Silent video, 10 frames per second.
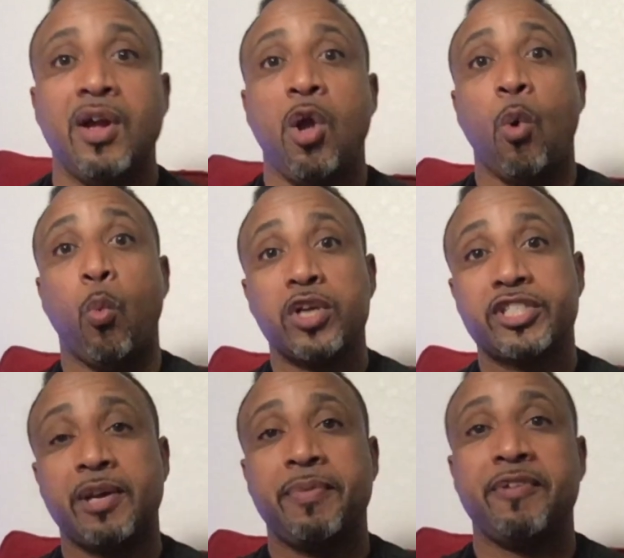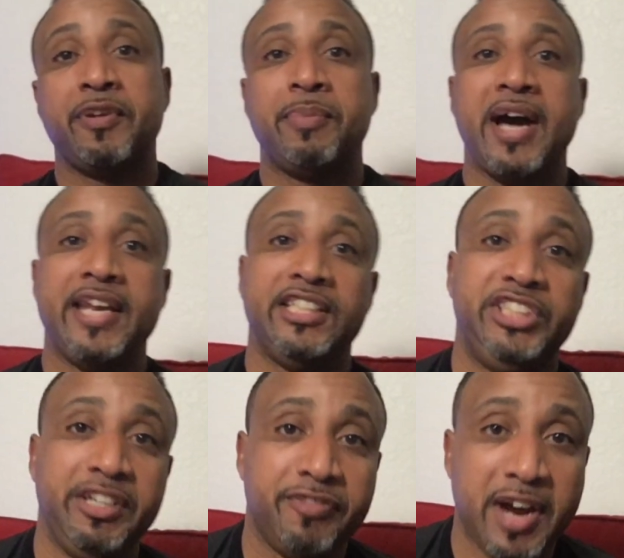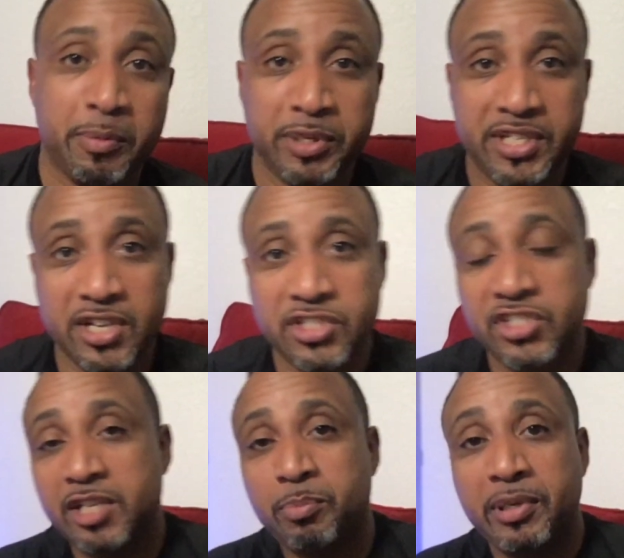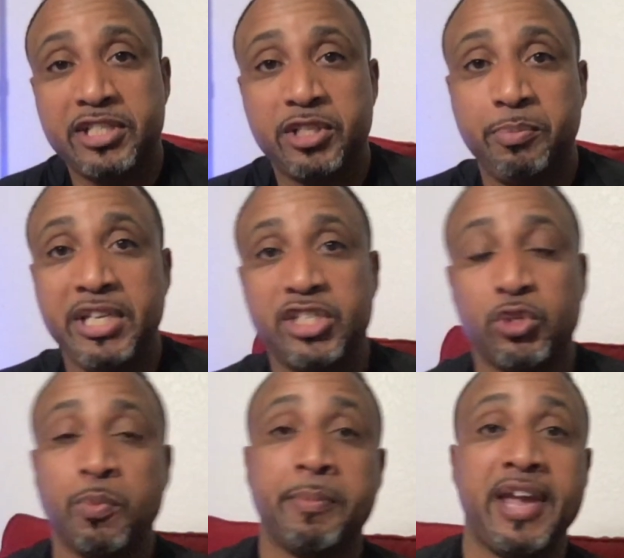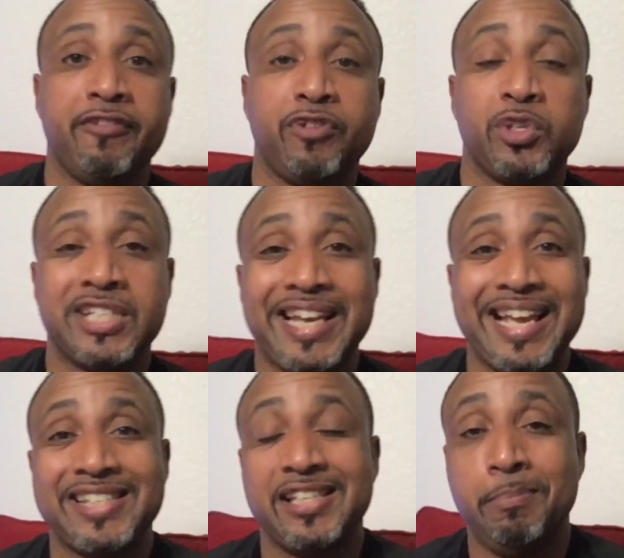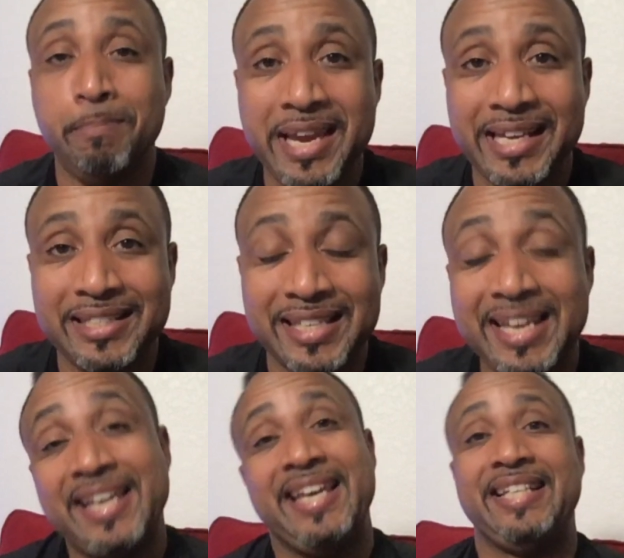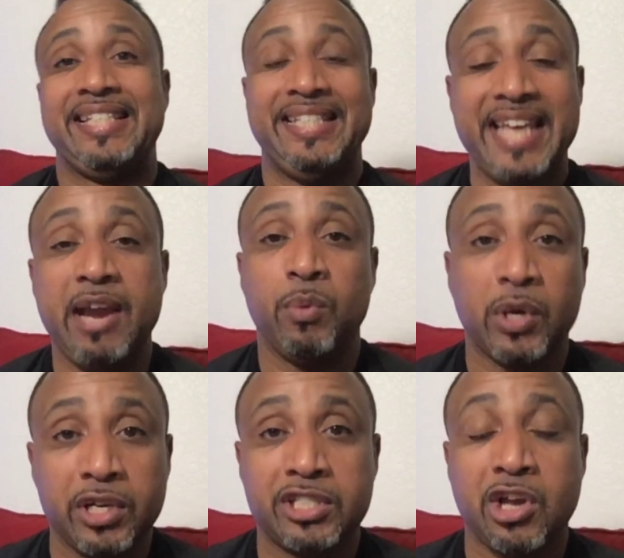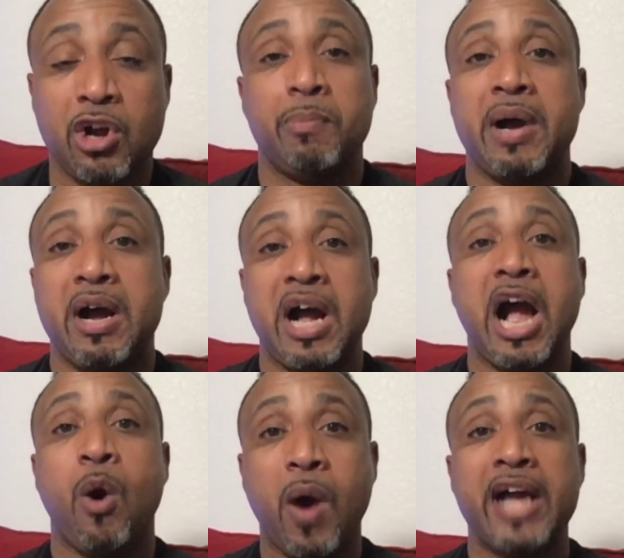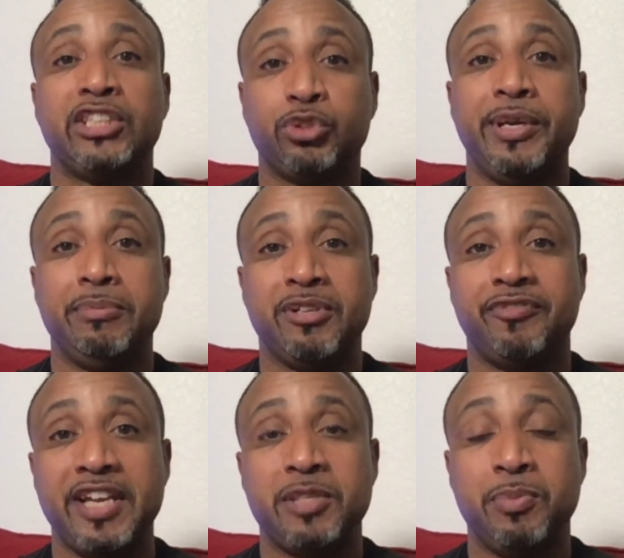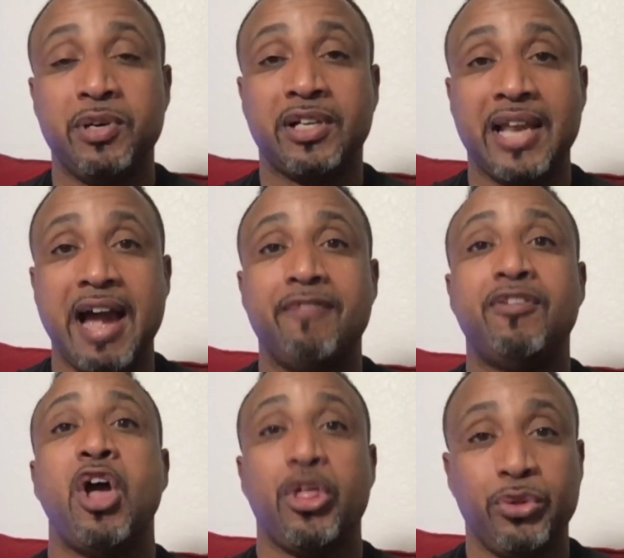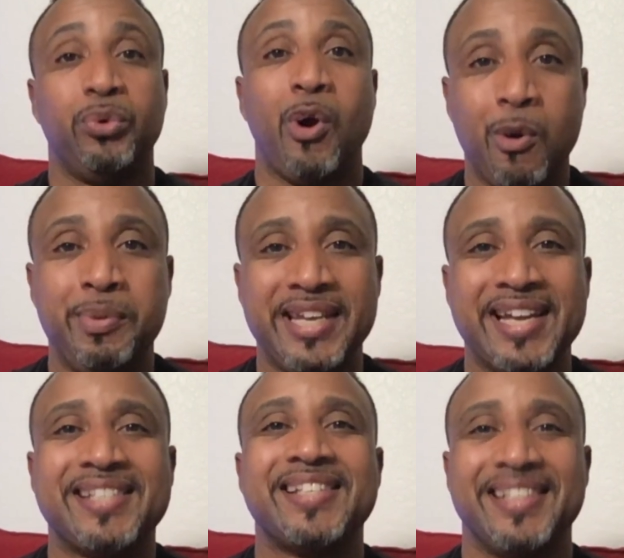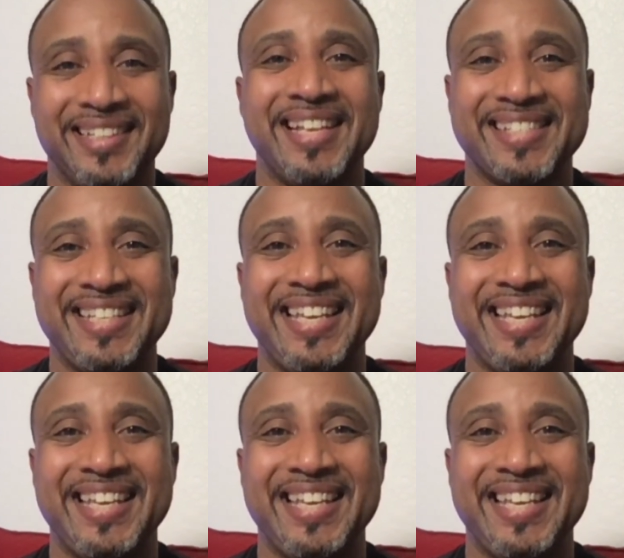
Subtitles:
What's up, everybody? G-Fire Productions in the place to be, Superman First Class in the mix. And today we're gonna talk about how I stream to Facebook Live through OBS. Let's get